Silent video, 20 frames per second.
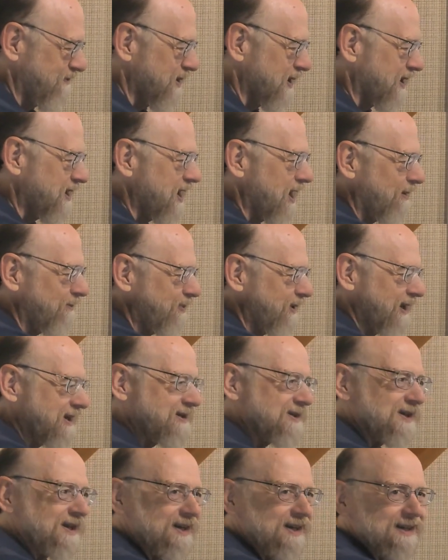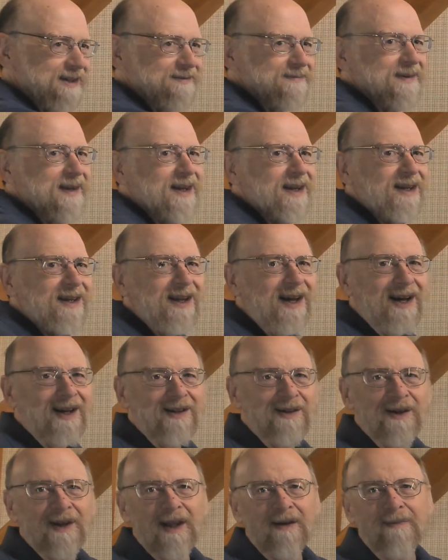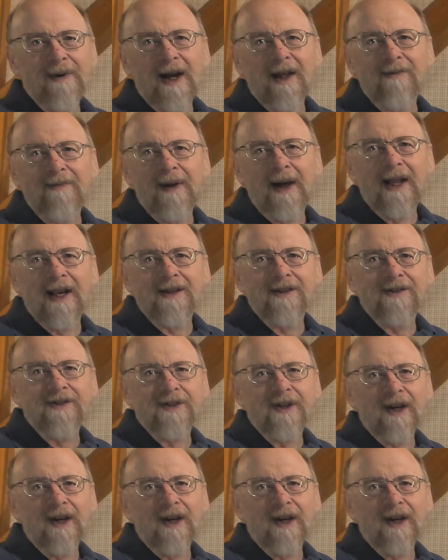complex looking mathematics as you